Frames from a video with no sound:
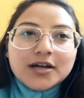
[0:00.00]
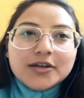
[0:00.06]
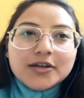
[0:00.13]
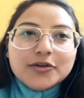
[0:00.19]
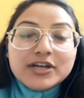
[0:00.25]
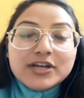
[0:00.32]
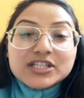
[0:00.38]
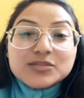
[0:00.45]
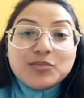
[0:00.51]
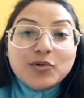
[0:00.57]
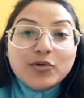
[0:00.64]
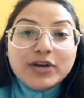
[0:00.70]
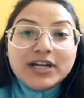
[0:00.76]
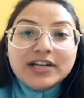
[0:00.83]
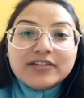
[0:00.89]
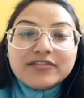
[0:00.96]

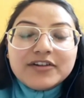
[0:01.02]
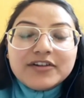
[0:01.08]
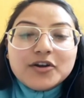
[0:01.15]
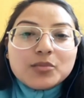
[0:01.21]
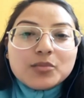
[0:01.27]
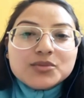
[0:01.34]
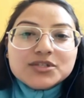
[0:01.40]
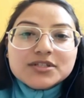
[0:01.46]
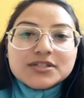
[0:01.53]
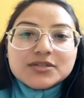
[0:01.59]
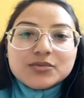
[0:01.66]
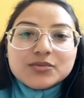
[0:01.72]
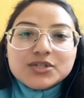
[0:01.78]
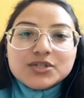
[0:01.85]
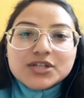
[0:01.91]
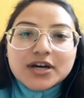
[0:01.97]
exploring different options
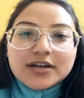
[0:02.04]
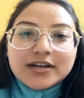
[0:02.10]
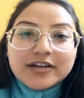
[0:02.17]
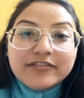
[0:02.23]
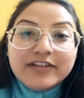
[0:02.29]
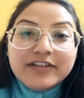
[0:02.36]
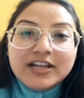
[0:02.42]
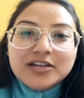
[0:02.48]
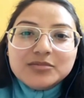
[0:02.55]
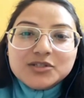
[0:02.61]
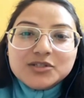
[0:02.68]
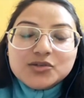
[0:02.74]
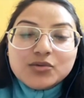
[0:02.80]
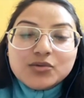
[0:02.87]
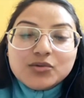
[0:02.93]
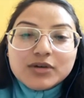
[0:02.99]
which are available
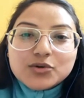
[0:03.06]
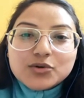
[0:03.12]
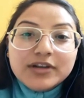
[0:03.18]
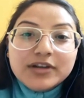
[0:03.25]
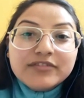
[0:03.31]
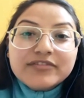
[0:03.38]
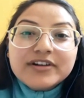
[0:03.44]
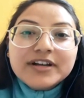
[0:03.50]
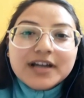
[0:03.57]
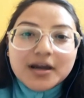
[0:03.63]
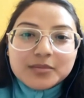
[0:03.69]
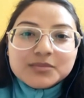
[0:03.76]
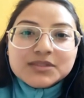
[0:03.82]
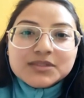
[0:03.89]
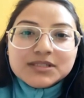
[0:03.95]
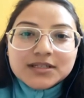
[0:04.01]
to us on different
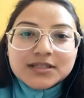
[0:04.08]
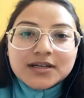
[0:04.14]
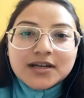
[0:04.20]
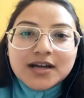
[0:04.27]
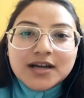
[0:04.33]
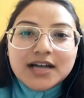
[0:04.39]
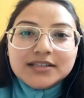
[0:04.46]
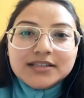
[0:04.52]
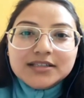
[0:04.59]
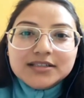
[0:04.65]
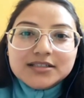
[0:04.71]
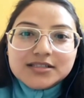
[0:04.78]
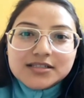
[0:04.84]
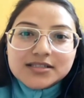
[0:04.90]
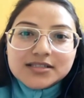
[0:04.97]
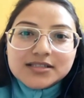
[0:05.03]
apps. I think
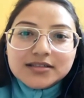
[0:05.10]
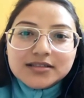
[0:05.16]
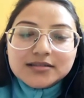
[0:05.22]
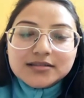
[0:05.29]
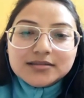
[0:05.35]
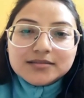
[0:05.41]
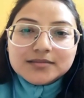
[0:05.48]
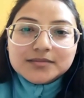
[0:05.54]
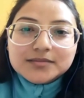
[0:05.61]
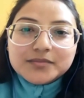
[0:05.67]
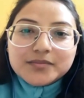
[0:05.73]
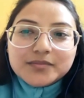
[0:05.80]
this is the